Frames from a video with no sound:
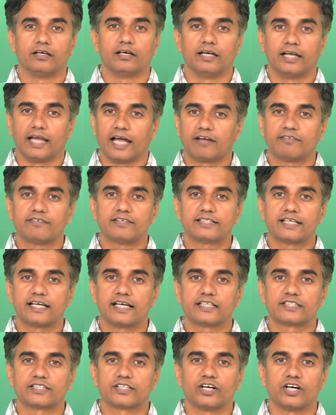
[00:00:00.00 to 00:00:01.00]
Language
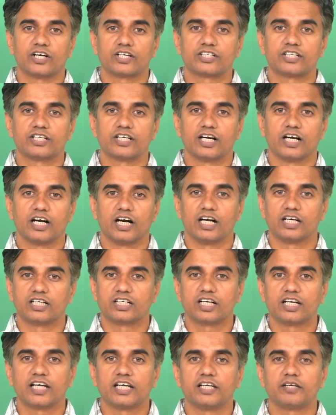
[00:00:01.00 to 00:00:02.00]
has got
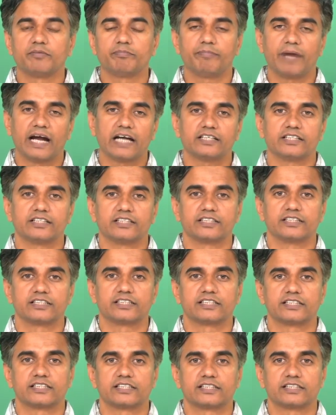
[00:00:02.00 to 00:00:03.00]
underlying
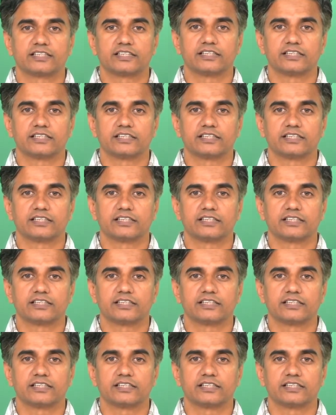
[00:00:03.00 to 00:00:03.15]
patterns.